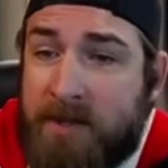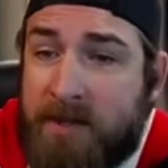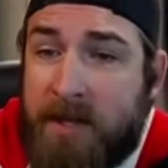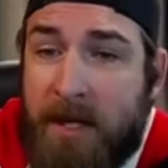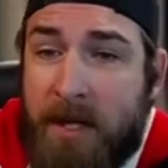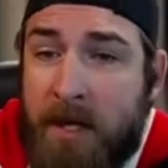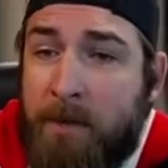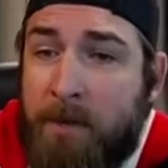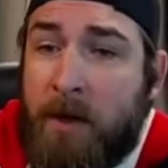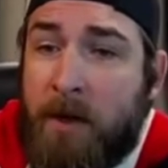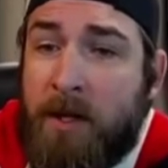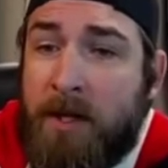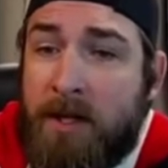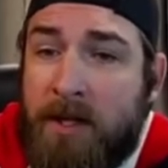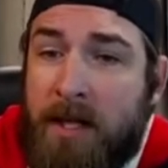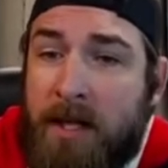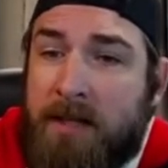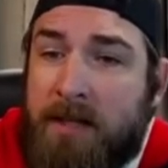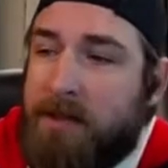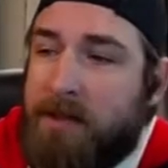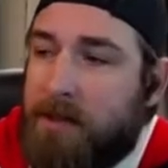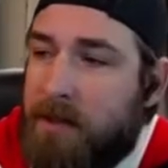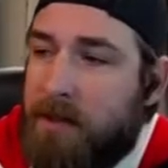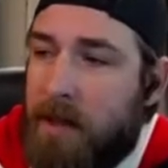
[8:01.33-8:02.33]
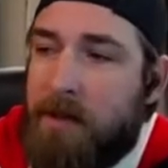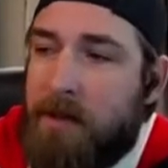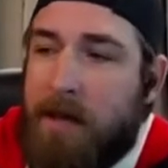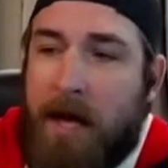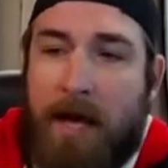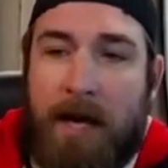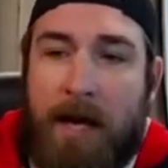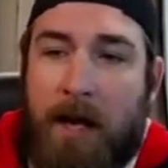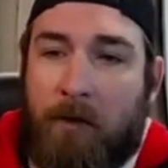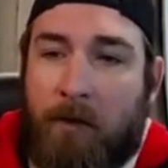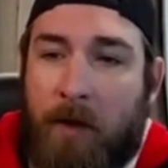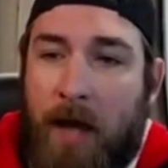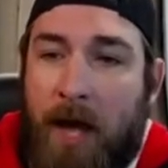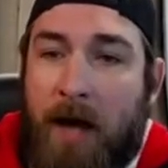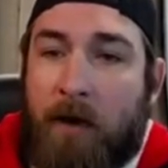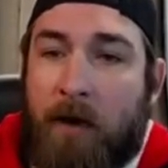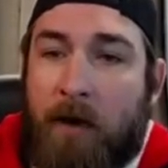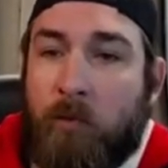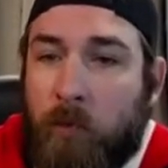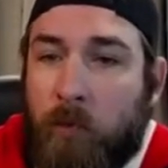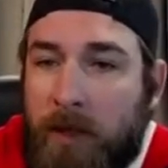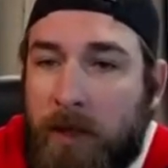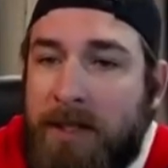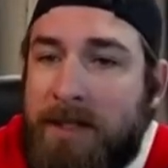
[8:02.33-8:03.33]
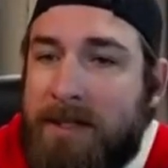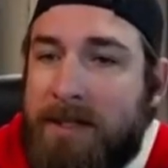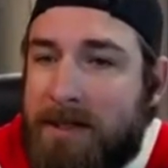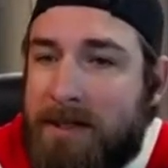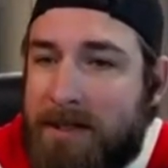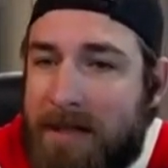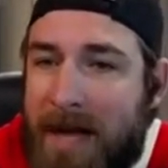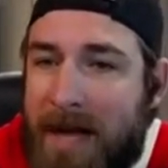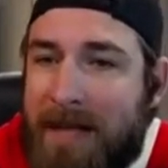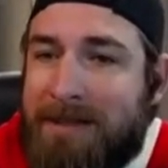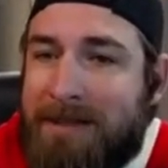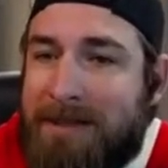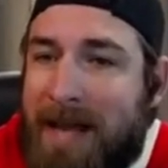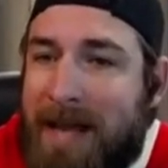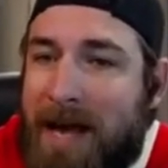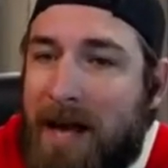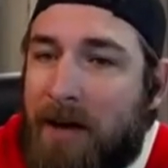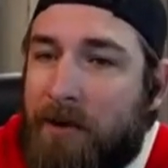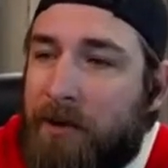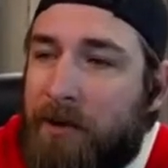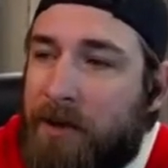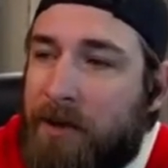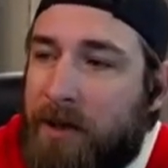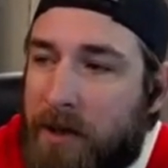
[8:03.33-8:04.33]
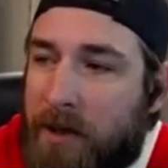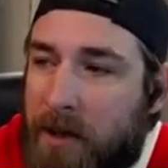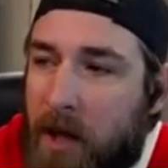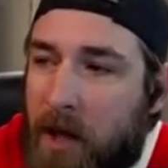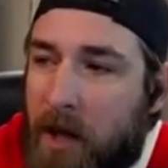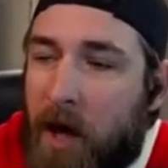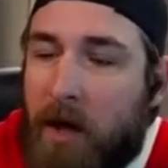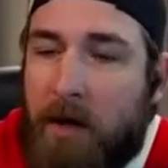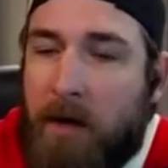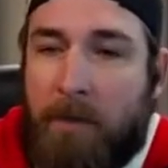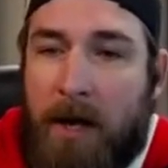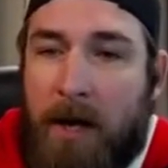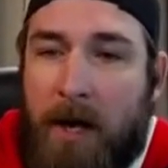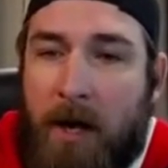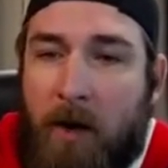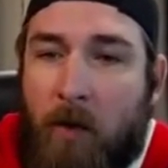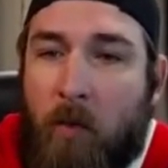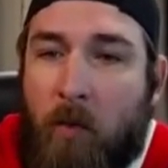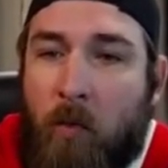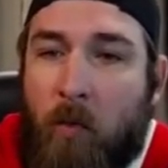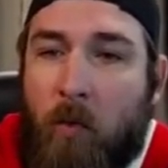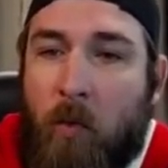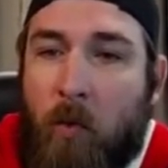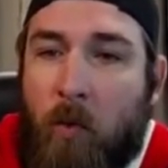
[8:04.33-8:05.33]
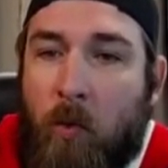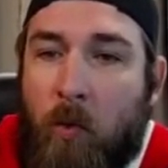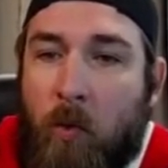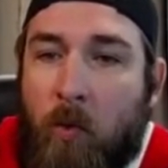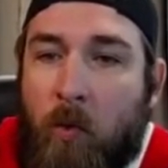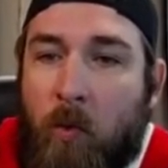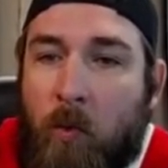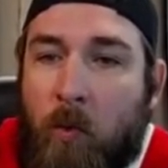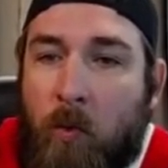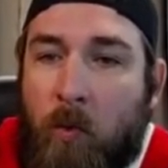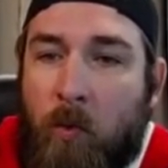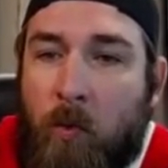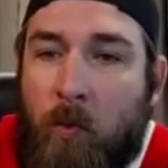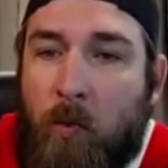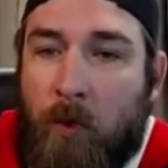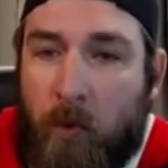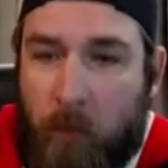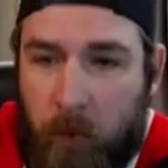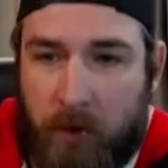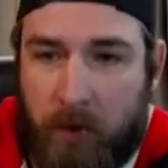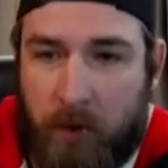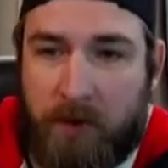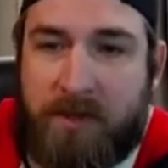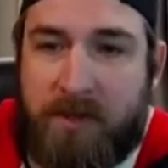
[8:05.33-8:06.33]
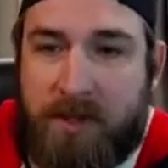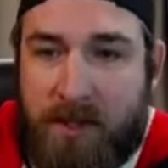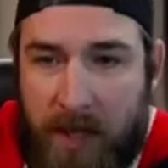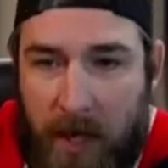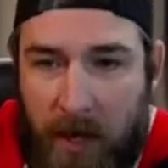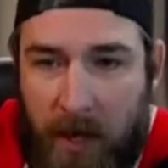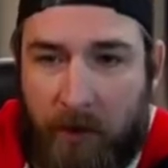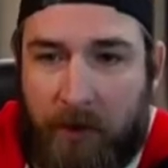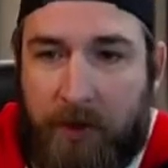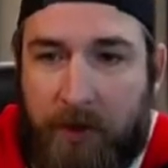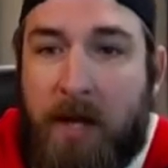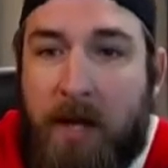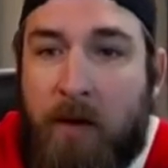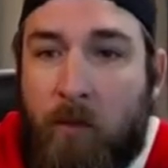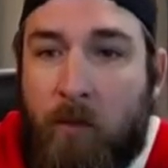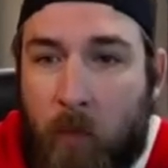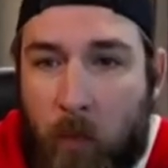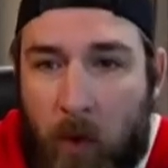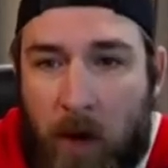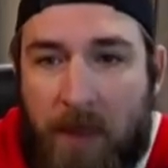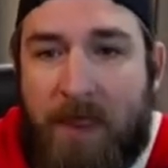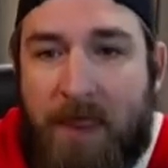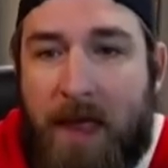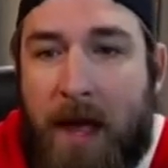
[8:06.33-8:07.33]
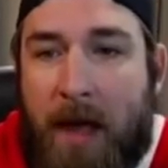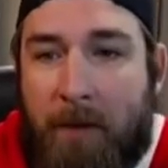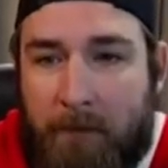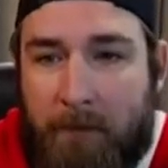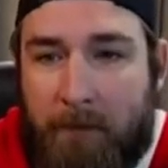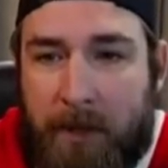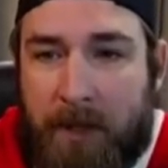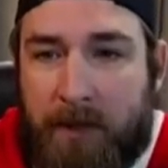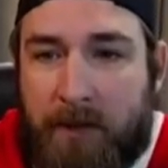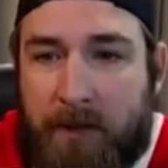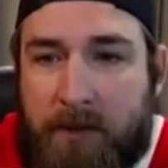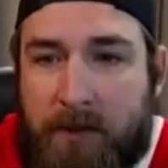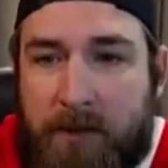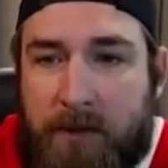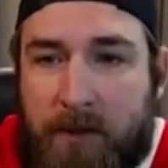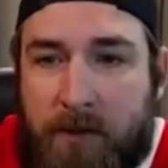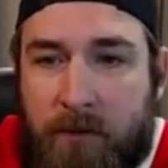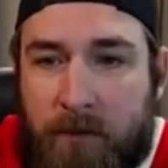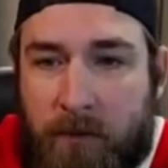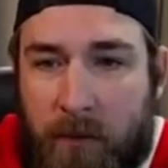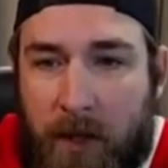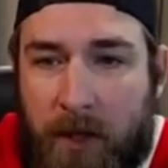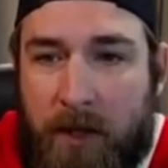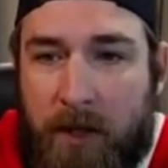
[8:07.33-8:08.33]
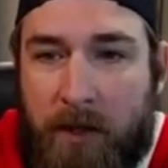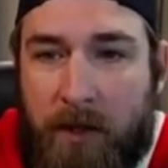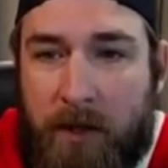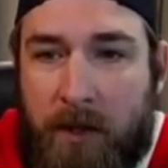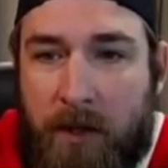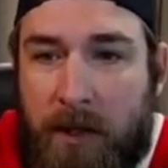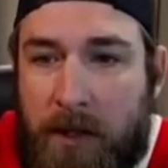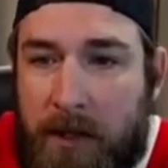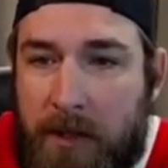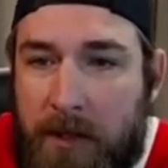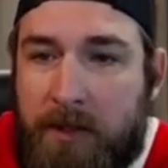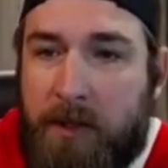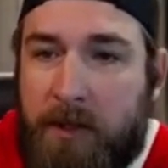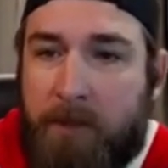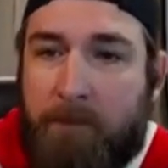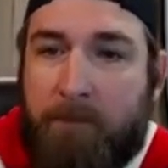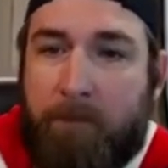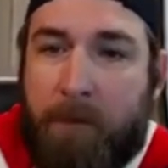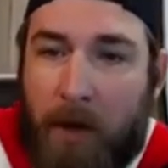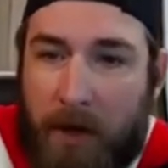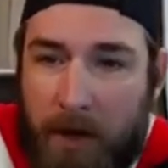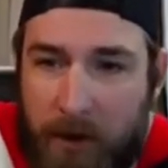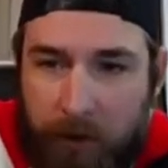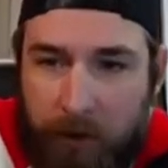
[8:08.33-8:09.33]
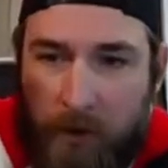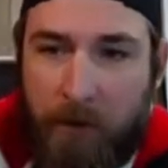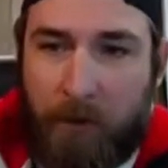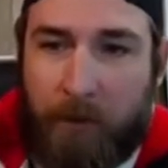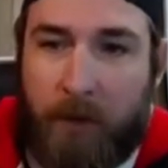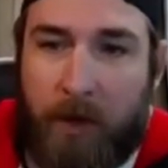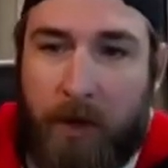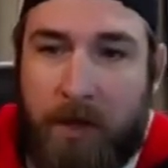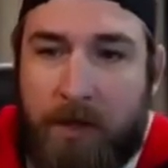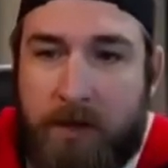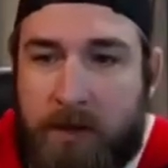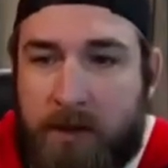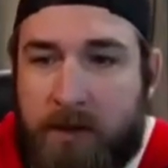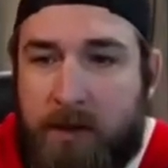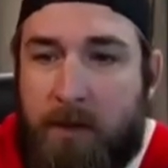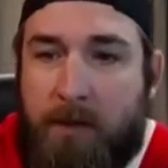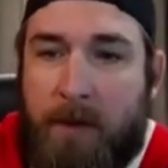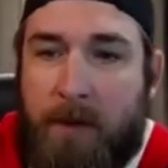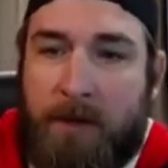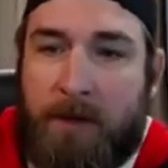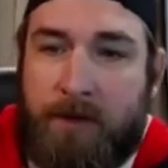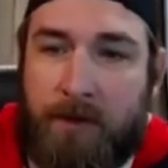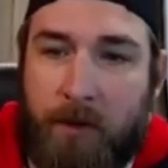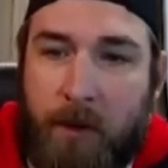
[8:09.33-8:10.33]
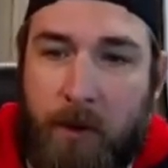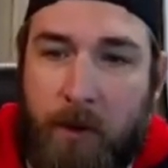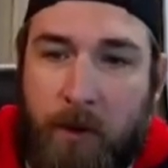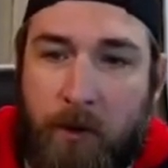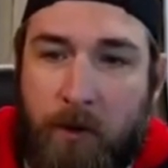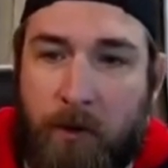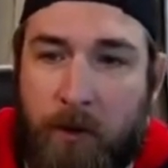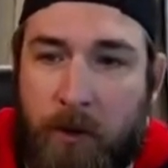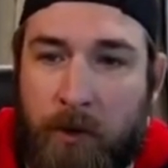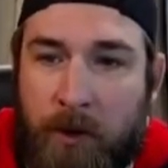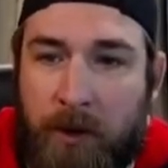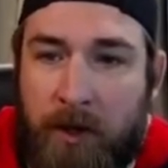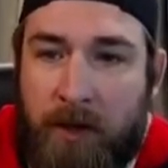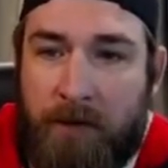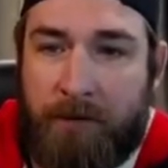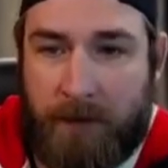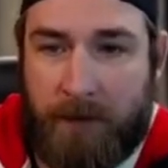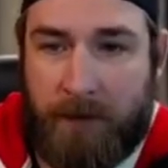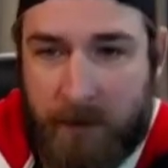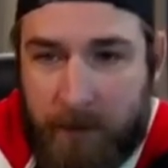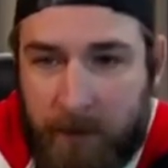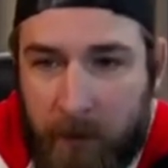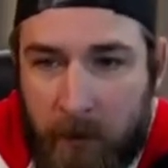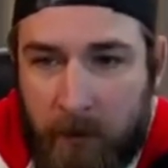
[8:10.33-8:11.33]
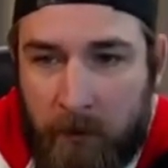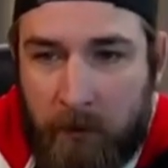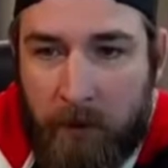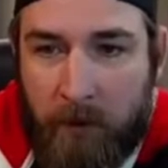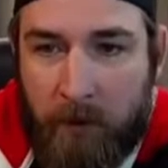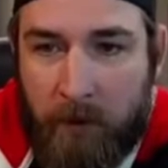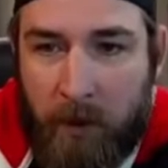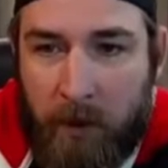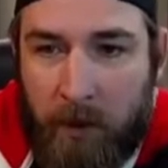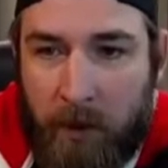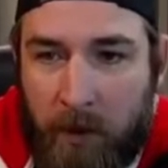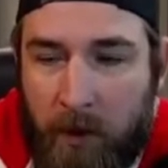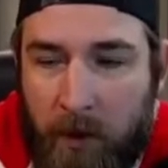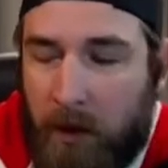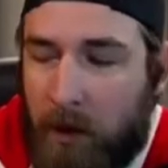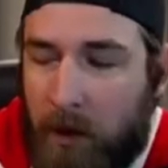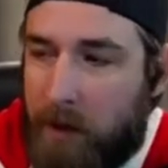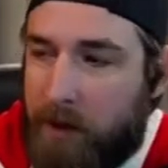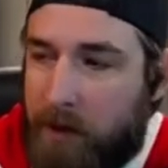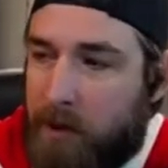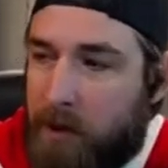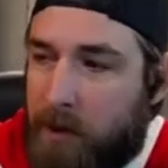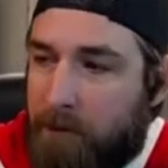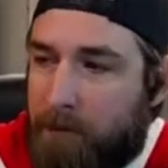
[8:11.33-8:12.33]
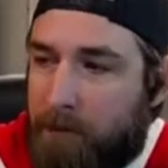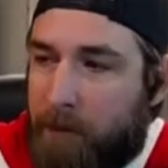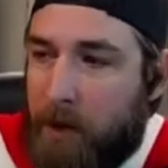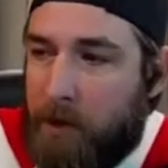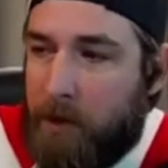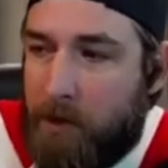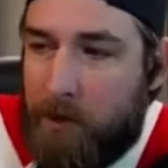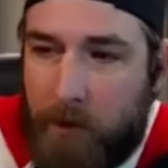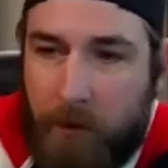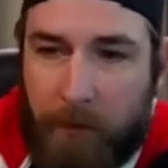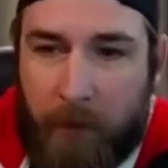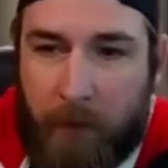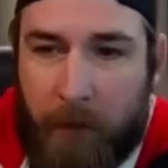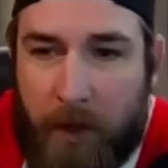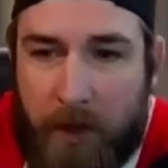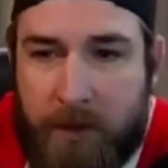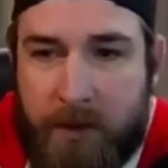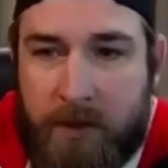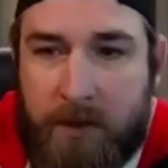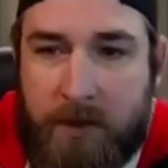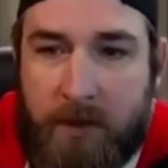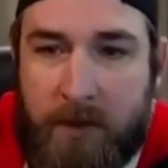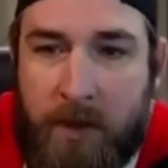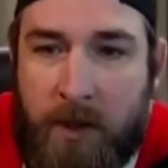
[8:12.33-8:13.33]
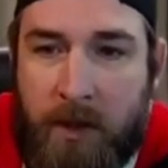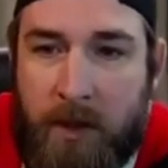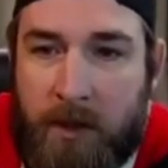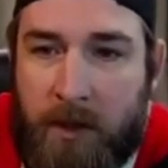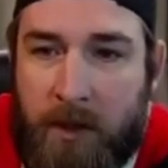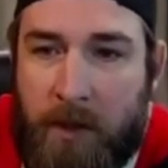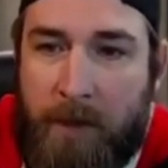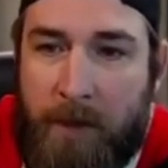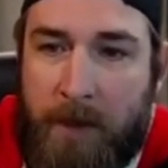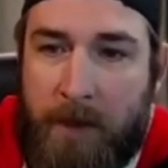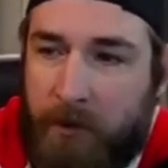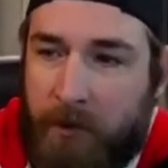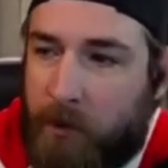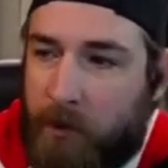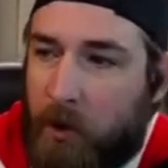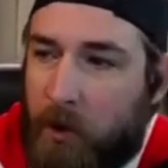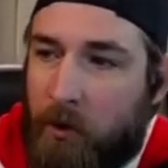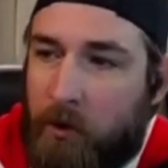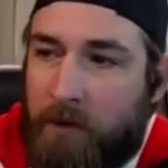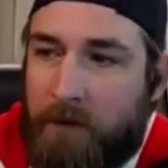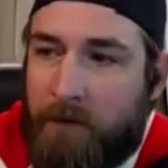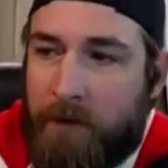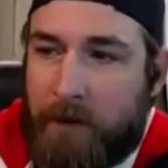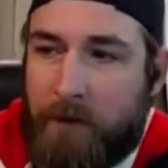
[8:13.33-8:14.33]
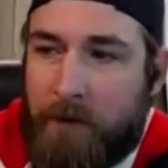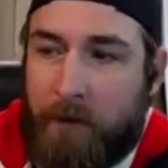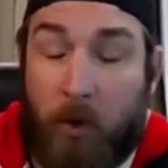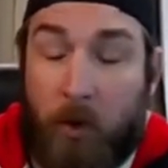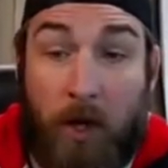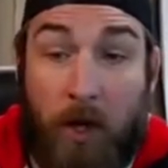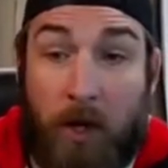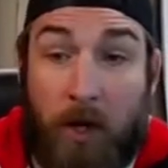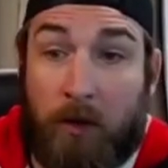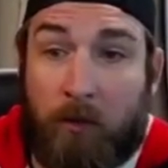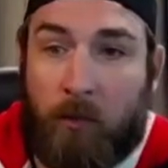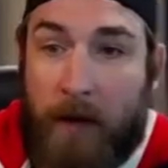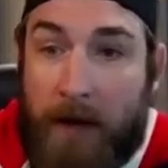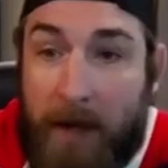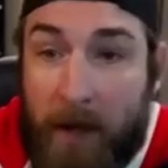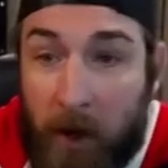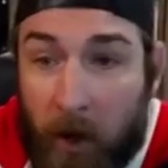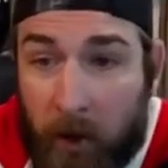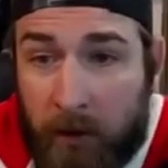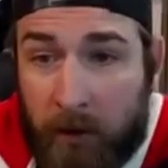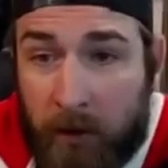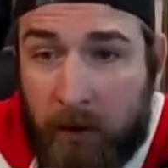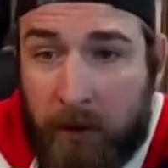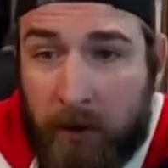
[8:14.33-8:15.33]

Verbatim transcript: anybody that said that out loud really sat down and thought about the word stealth and what that means, right? Is mm. it hmm. a button you press that makes you go invisible? Is it a button you press that makes you go invisible on a radar?